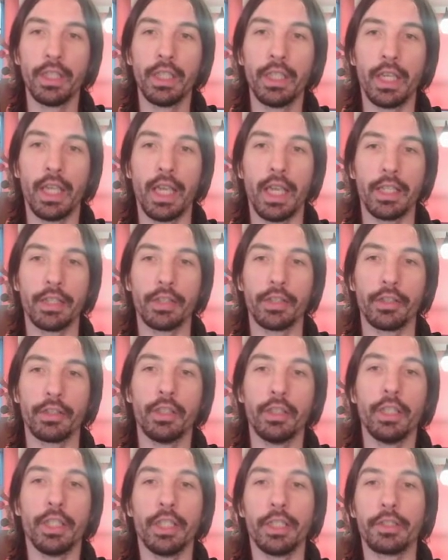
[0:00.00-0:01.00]
And
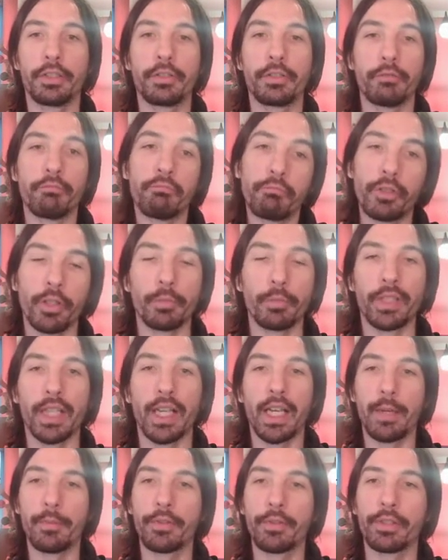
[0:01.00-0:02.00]
it's
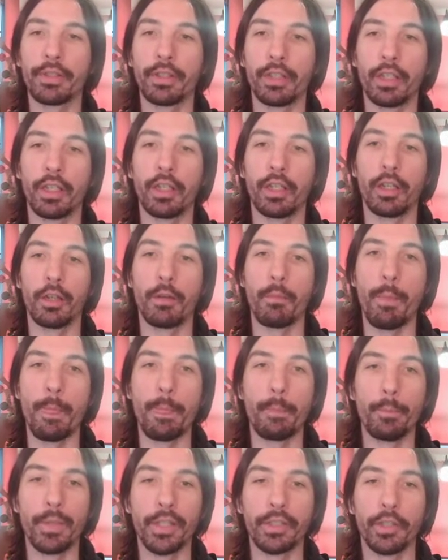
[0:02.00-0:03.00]
sometimes
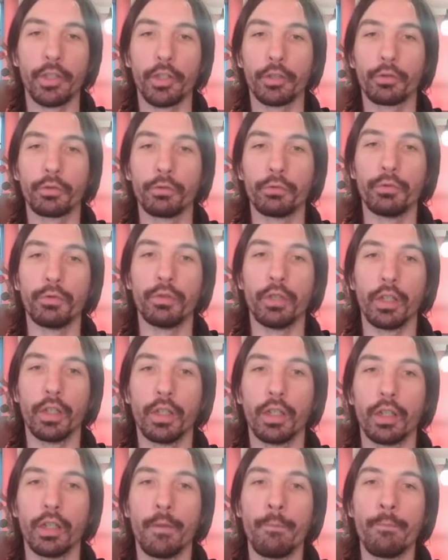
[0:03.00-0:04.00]
better to